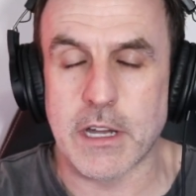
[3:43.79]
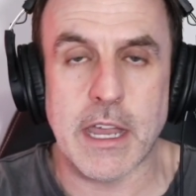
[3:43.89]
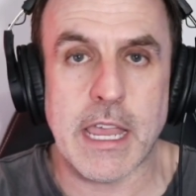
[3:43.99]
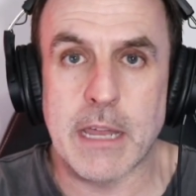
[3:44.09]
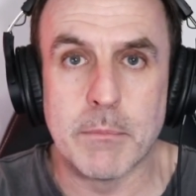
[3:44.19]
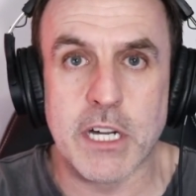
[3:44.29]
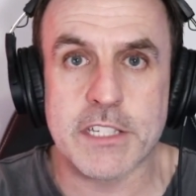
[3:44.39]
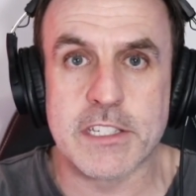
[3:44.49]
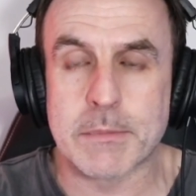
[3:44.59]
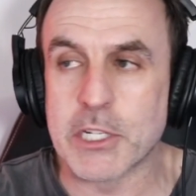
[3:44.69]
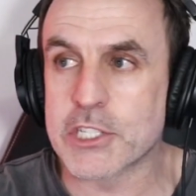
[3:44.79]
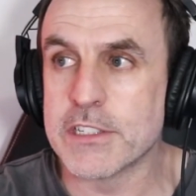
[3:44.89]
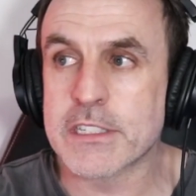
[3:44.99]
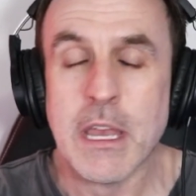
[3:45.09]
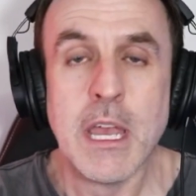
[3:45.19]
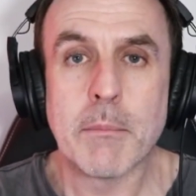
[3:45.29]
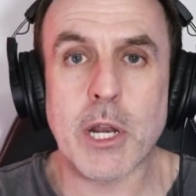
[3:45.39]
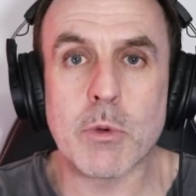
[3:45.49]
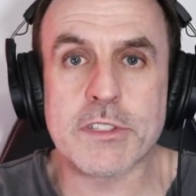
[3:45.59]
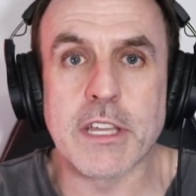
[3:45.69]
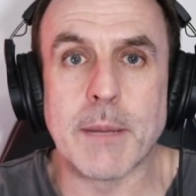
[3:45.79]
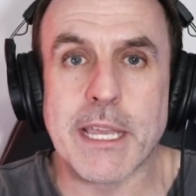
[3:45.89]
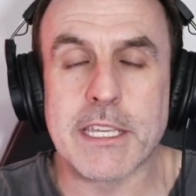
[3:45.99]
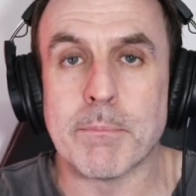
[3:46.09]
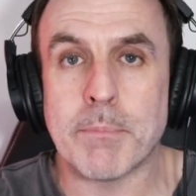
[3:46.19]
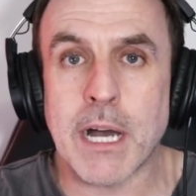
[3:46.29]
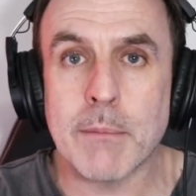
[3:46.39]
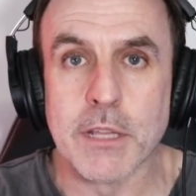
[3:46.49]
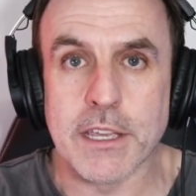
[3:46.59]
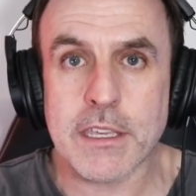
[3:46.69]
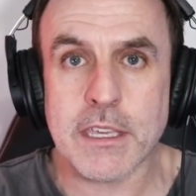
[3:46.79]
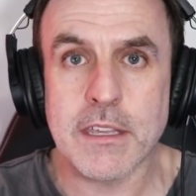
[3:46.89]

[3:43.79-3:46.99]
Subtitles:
I had my suspicions, but I wasn't going to make them public